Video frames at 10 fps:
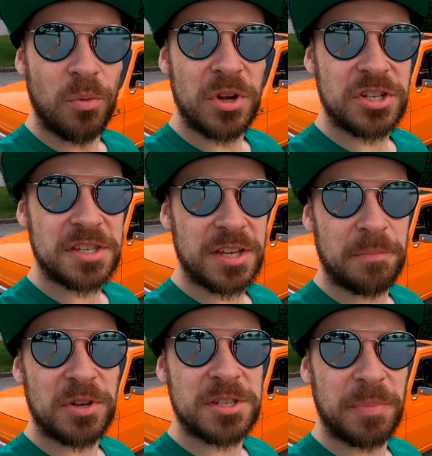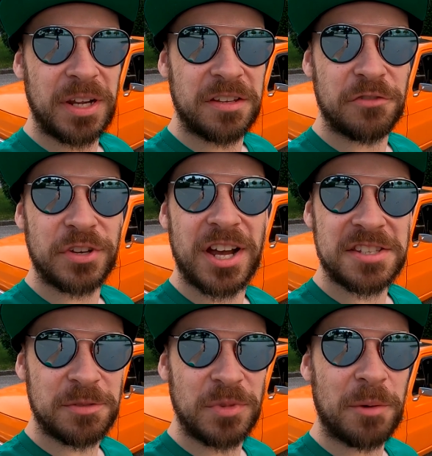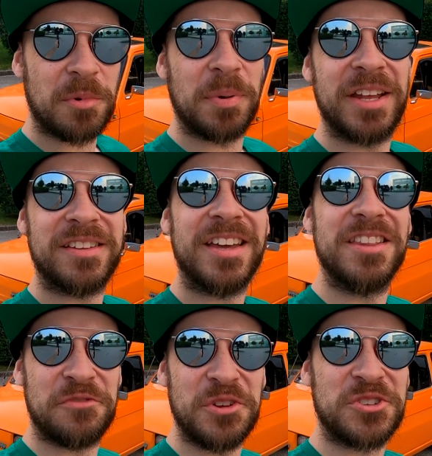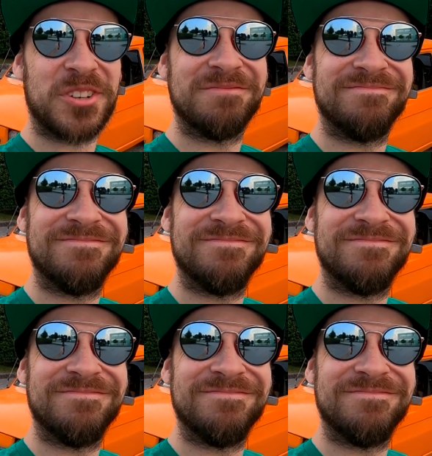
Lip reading: which is a possibility of a custom number plate in the future.